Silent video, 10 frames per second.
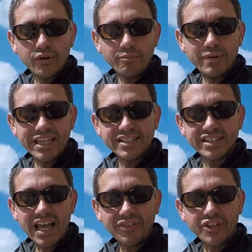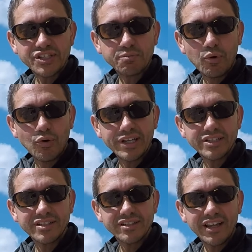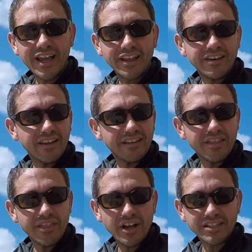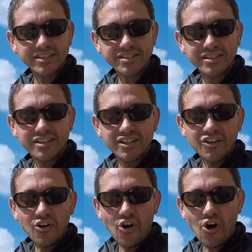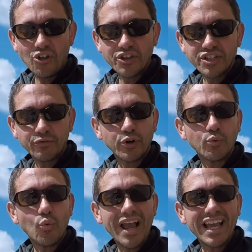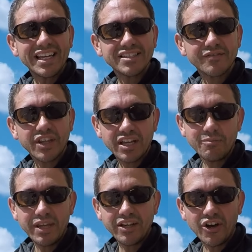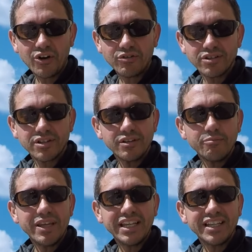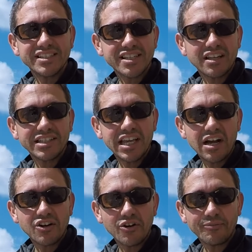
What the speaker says: meets at this point, and thus all the different ways of the Camino meet in Santiago.